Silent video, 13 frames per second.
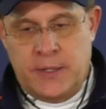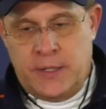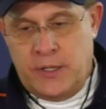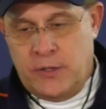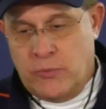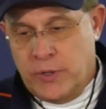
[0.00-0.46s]

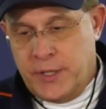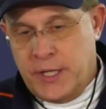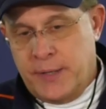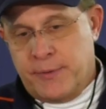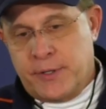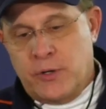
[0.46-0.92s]
you know, wasn't
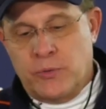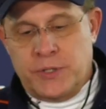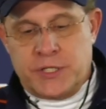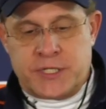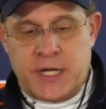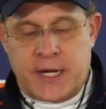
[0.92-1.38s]
able to go
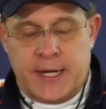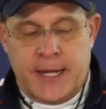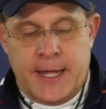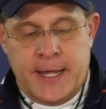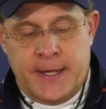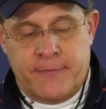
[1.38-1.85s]
in the second
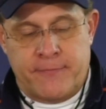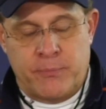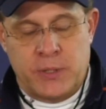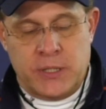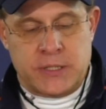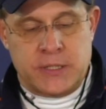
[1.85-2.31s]
half.
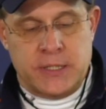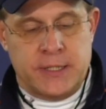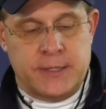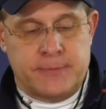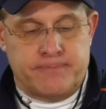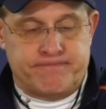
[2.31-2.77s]
But
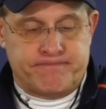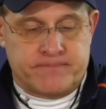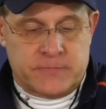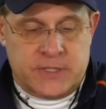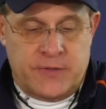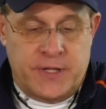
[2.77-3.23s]

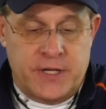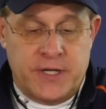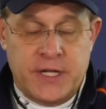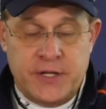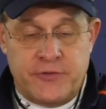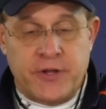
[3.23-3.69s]
and then
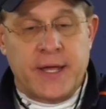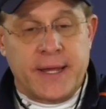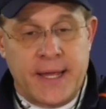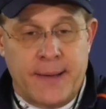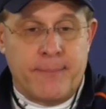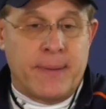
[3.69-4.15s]
DJ
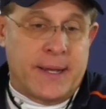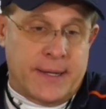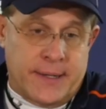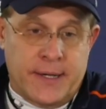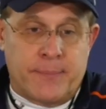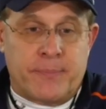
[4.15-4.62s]
got
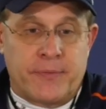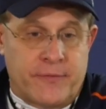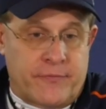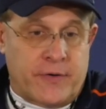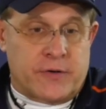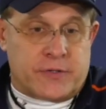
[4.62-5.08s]
banged up in
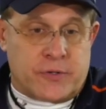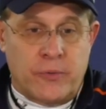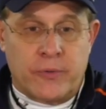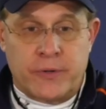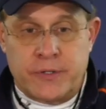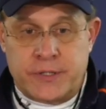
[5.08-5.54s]
the first
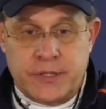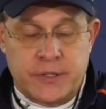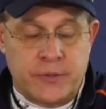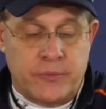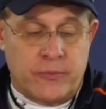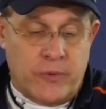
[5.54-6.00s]
quarter or
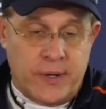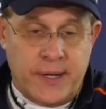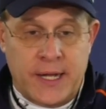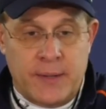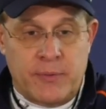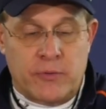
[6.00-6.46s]
two and
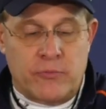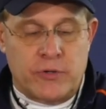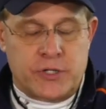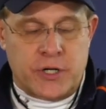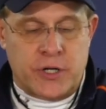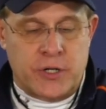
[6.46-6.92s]
wasn't able to
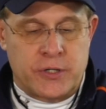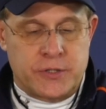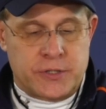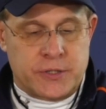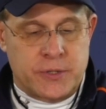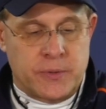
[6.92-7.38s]

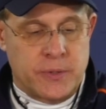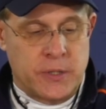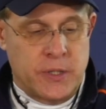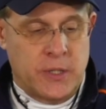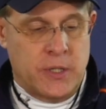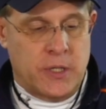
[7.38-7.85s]
return. So,
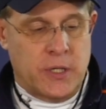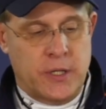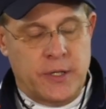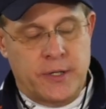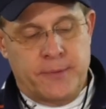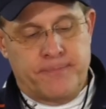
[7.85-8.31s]

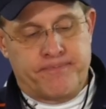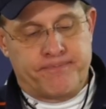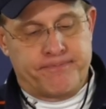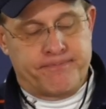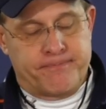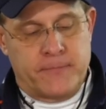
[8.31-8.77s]

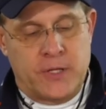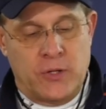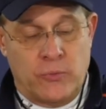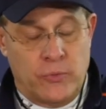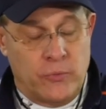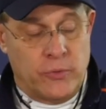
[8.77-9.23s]

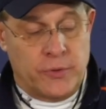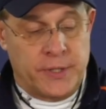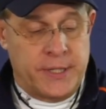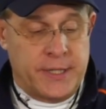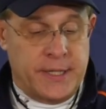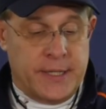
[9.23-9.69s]
you know, we'll
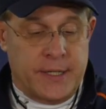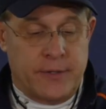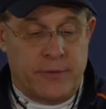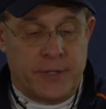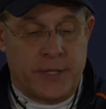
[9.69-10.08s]
need to get held